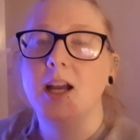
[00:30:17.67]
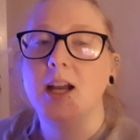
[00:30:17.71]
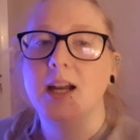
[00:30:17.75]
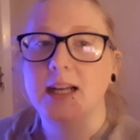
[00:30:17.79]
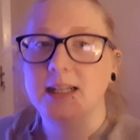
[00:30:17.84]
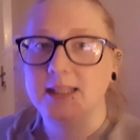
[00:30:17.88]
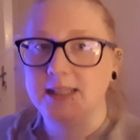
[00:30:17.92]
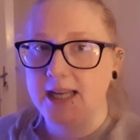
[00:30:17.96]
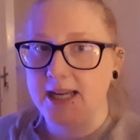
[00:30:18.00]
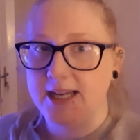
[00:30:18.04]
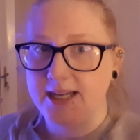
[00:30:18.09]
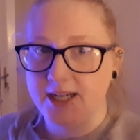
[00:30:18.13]
a
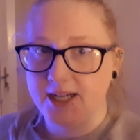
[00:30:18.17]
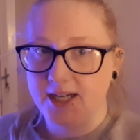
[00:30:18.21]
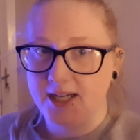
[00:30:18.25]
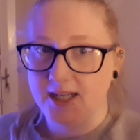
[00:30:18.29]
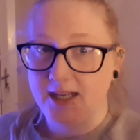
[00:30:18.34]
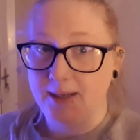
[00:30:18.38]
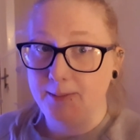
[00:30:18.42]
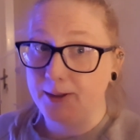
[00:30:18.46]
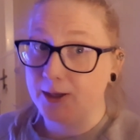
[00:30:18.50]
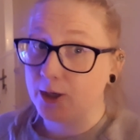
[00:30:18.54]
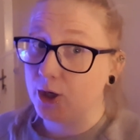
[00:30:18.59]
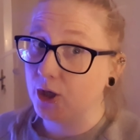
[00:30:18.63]
day
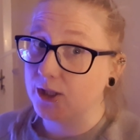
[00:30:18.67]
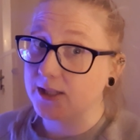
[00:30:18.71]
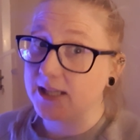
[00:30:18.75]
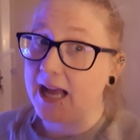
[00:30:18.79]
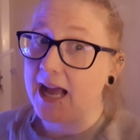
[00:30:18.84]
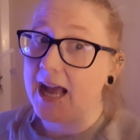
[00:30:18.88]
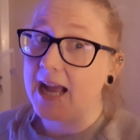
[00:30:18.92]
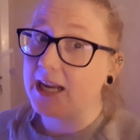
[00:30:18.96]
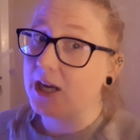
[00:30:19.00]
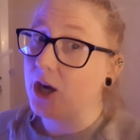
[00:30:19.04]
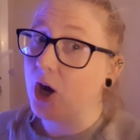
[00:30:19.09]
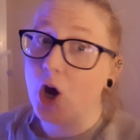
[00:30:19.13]
early because
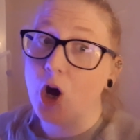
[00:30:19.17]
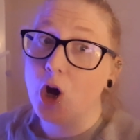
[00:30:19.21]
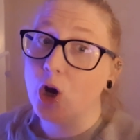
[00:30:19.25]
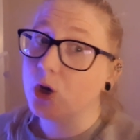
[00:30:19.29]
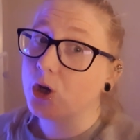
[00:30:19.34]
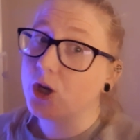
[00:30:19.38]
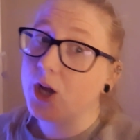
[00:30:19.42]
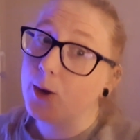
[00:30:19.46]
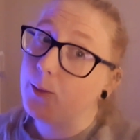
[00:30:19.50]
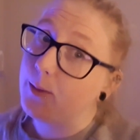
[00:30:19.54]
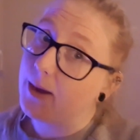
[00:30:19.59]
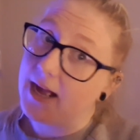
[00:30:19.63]
I can't
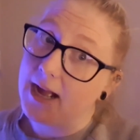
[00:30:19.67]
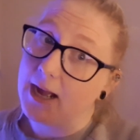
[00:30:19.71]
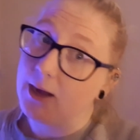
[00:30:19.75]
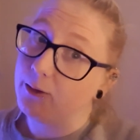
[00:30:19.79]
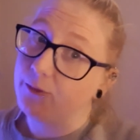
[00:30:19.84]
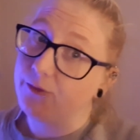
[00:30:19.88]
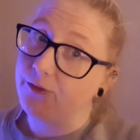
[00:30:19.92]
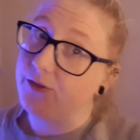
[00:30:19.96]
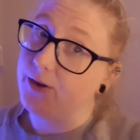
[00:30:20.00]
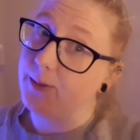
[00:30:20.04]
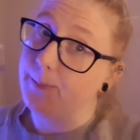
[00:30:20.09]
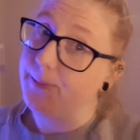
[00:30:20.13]
go
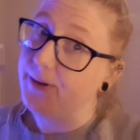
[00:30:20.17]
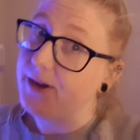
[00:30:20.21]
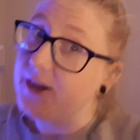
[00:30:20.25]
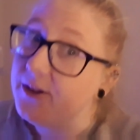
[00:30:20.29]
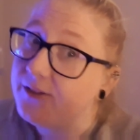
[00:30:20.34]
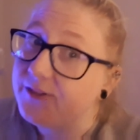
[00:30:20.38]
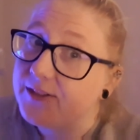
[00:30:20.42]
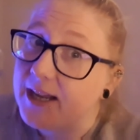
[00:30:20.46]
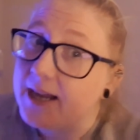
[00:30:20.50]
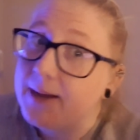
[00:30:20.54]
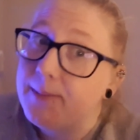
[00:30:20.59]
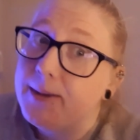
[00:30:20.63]
out for a
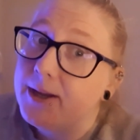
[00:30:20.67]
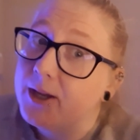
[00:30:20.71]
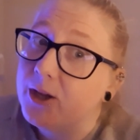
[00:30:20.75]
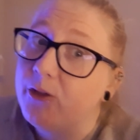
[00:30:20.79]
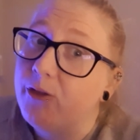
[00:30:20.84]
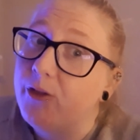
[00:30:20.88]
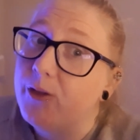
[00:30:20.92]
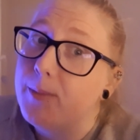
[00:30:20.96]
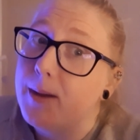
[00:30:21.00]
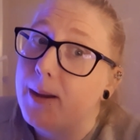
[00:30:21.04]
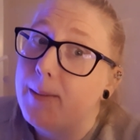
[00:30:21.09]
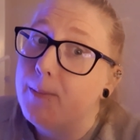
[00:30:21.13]
birthday meal
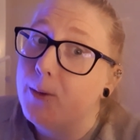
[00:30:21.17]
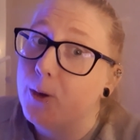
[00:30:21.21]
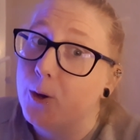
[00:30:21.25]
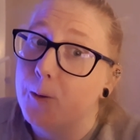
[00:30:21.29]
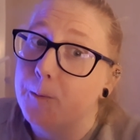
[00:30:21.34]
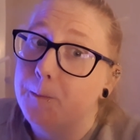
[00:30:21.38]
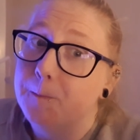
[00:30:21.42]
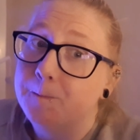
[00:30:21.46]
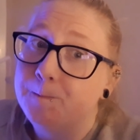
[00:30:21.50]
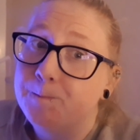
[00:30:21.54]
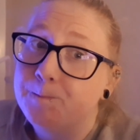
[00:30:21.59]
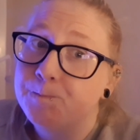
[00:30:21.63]
for my
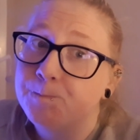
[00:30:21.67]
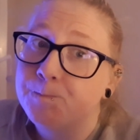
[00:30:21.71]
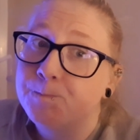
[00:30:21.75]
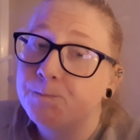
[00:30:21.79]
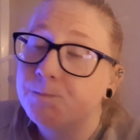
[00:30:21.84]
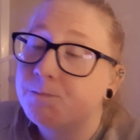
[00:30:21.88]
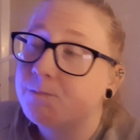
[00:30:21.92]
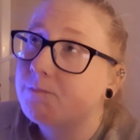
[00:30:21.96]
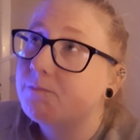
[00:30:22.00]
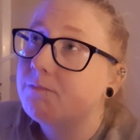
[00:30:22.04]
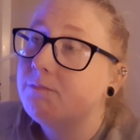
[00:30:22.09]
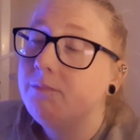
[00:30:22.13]
mum
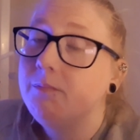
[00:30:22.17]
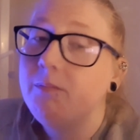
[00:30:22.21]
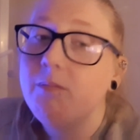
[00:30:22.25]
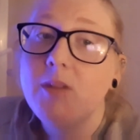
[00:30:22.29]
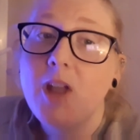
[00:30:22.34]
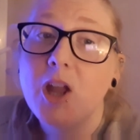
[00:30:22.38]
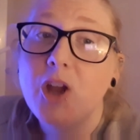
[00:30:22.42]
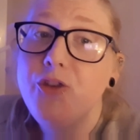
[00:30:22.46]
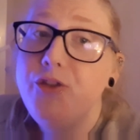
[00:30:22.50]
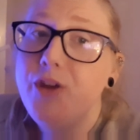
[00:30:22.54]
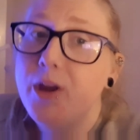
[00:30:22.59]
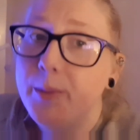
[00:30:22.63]

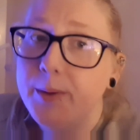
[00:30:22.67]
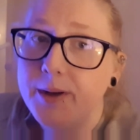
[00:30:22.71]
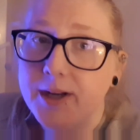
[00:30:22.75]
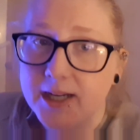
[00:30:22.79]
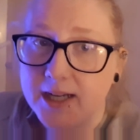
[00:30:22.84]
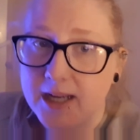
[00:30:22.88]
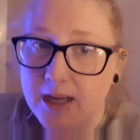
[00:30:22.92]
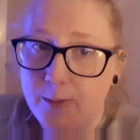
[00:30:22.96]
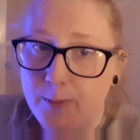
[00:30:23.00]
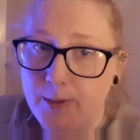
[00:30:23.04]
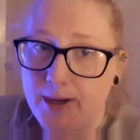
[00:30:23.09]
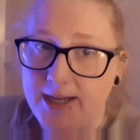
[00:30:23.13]
knowing I
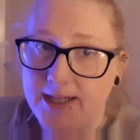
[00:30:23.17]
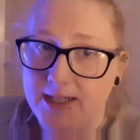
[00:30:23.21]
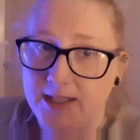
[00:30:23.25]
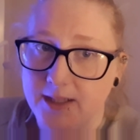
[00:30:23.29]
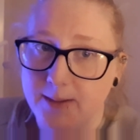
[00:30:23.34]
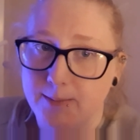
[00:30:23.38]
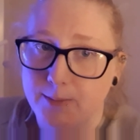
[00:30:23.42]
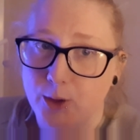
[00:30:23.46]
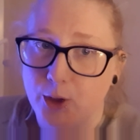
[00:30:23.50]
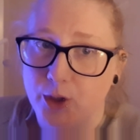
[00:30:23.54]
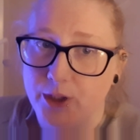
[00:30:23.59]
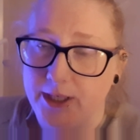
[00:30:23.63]
get weighed in the
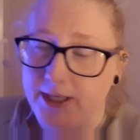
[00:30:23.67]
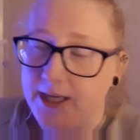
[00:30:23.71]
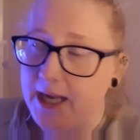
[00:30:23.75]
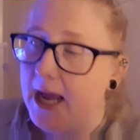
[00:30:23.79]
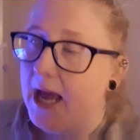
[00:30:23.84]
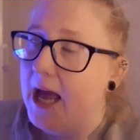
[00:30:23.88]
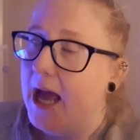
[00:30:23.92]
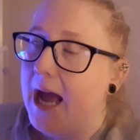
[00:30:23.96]
morning.